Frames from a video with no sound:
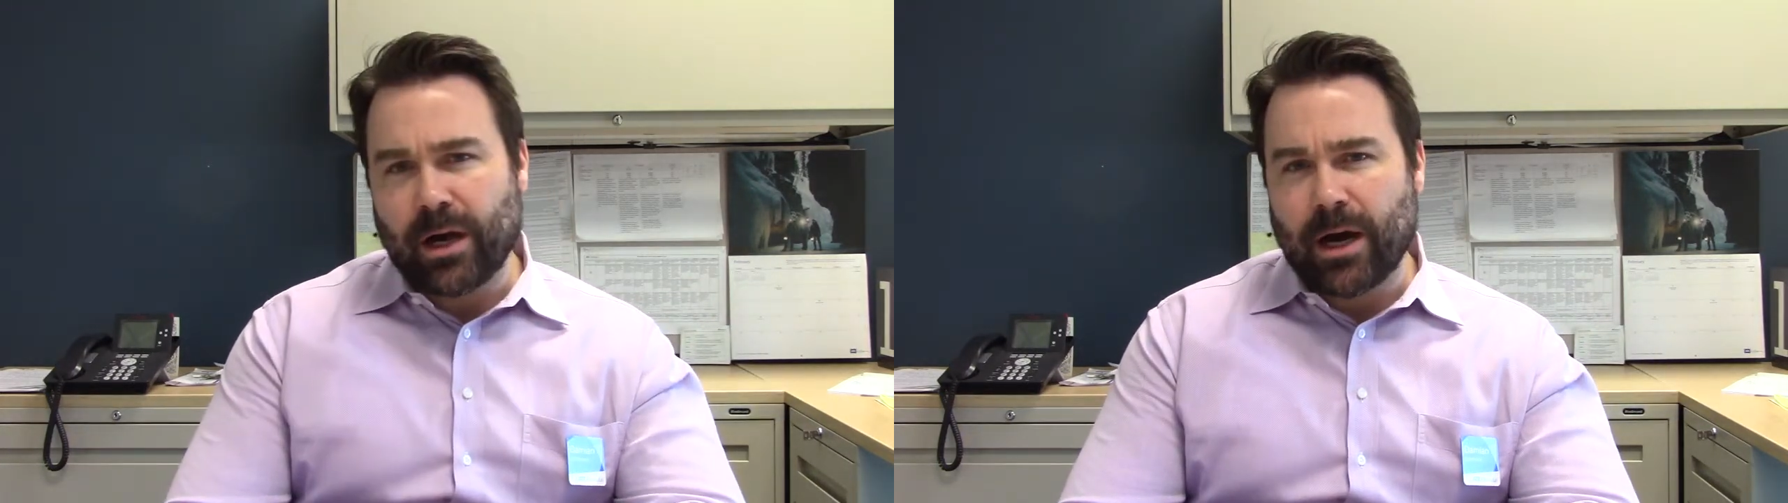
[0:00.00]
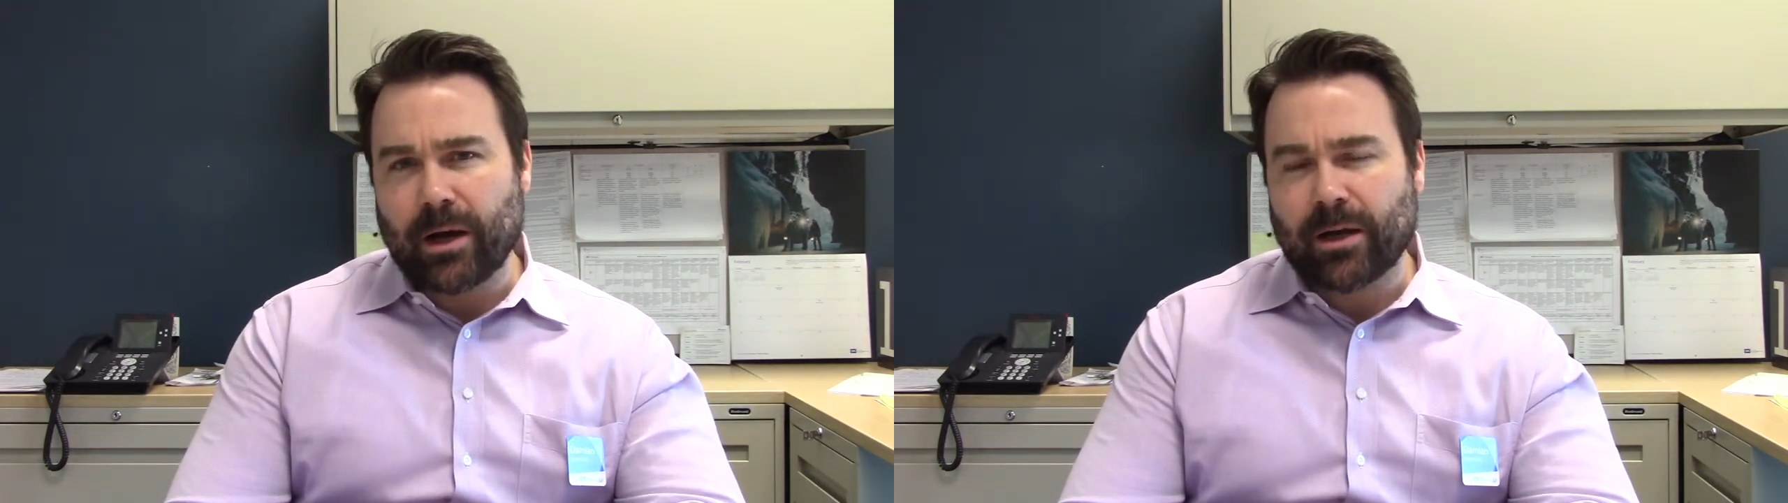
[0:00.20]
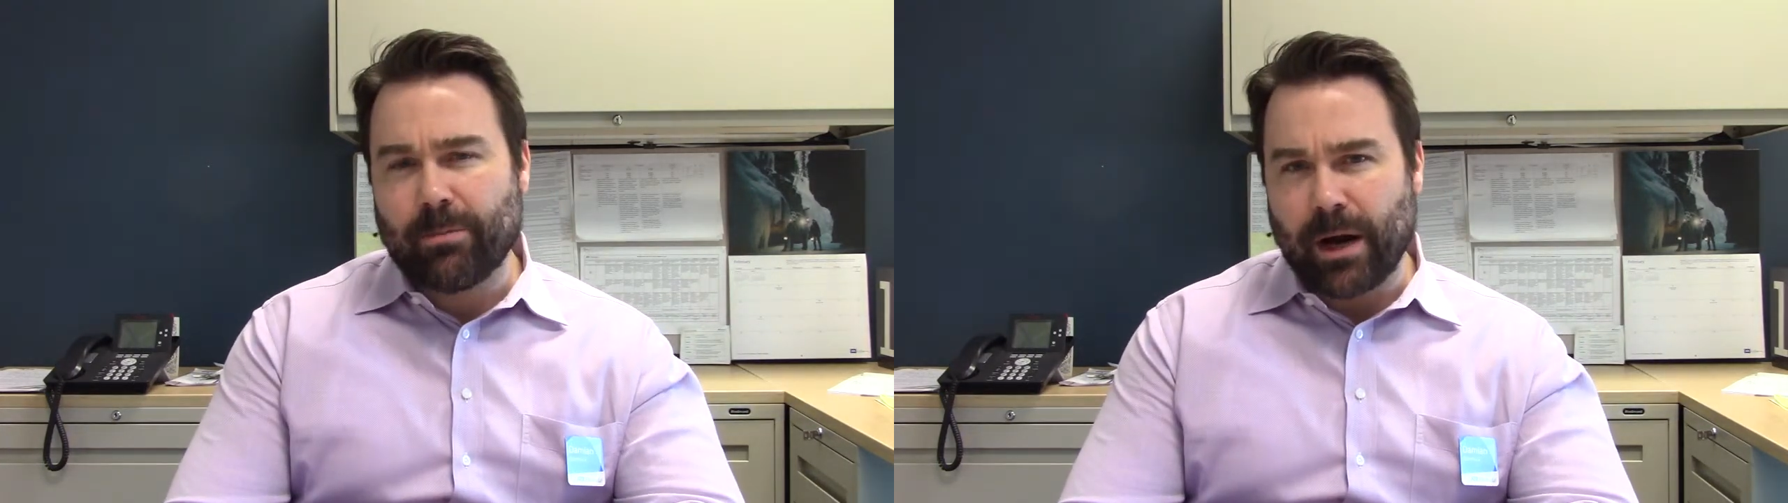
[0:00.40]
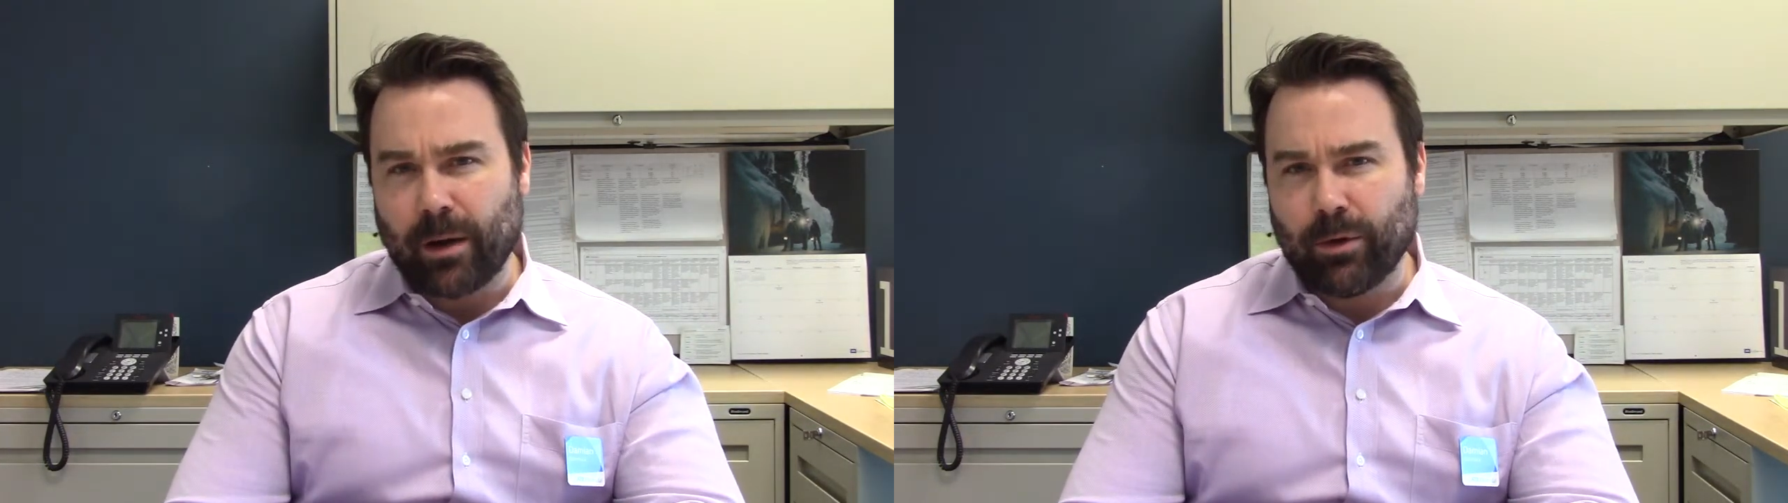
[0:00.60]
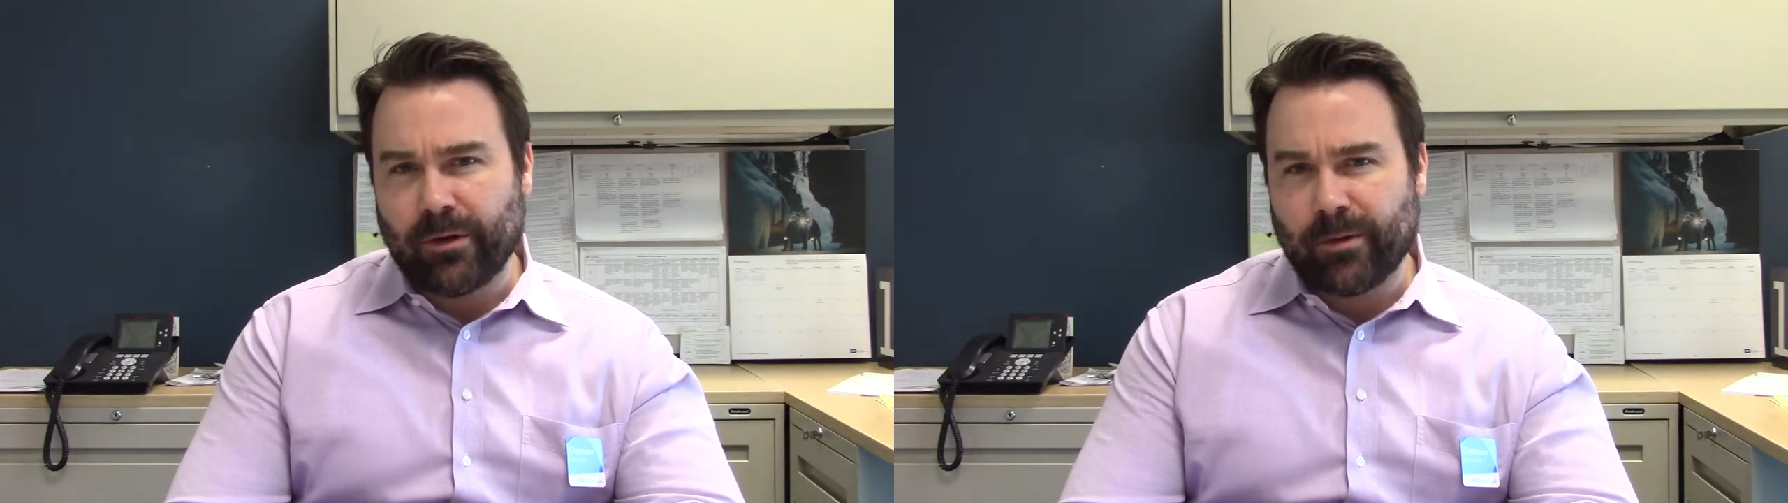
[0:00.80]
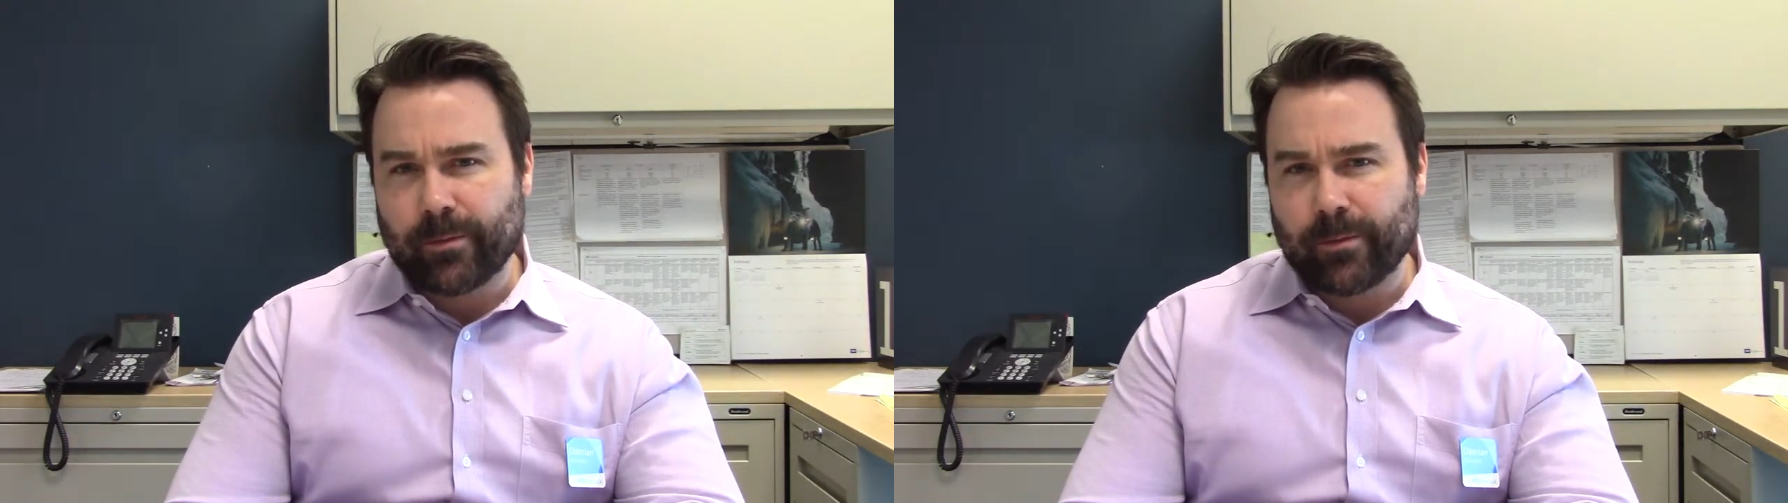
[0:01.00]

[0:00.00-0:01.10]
comparables.